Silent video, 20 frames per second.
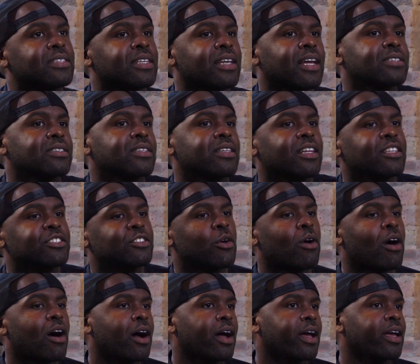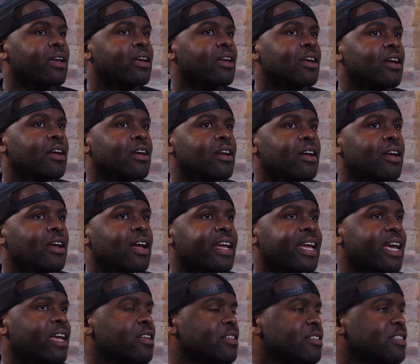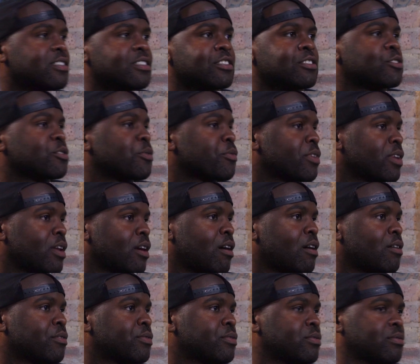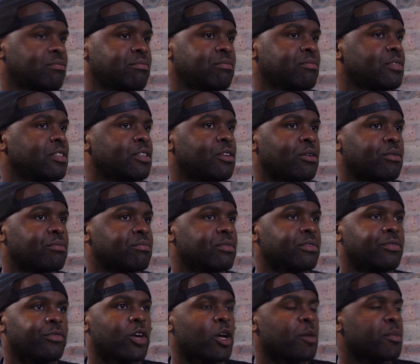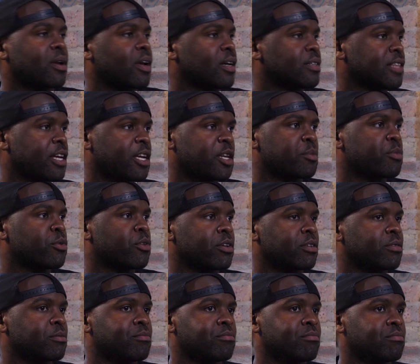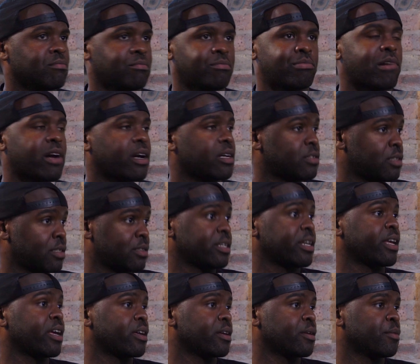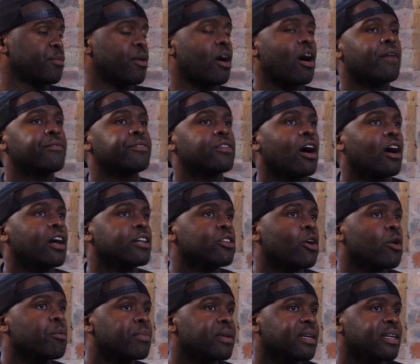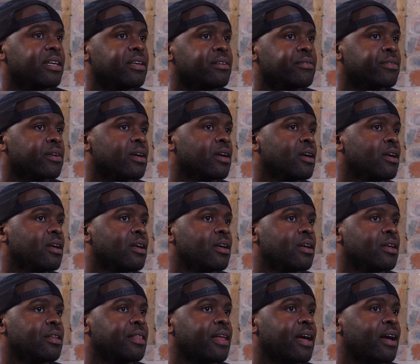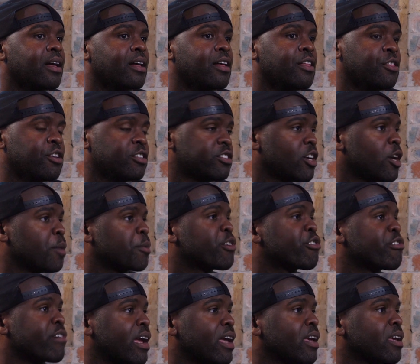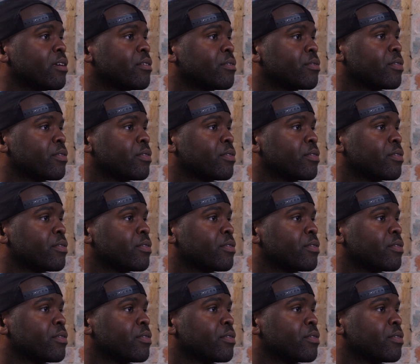that's the thing. So again, this isn't something that I've, you know, verbalized at any point prior to today, but I don't believe that the term creative